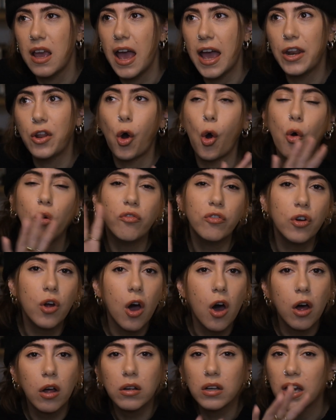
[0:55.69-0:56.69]
an
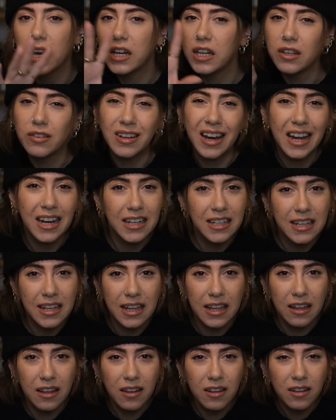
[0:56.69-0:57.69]
overall kind of
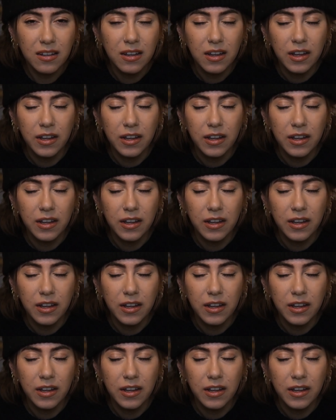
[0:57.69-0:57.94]
idea,